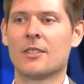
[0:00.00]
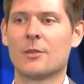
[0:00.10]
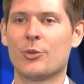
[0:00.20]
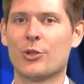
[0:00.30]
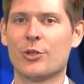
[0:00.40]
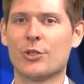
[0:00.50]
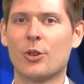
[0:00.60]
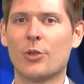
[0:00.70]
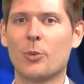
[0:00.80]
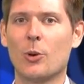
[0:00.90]
produce
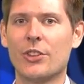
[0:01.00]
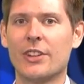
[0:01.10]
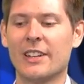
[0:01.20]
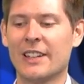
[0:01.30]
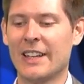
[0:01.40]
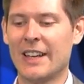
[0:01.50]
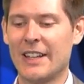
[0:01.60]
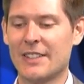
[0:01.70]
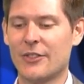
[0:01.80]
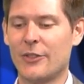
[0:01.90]
hot water
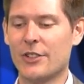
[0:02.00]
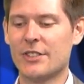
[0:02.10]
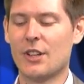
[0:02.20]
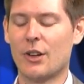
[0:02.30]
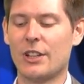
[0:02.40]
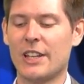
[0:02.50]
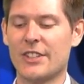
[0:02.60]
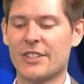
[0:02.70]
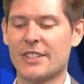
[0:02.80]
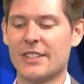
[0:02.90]
is the forced
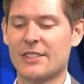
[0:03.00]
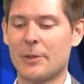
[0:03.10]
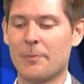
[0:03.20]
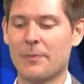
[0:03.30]
circulation system.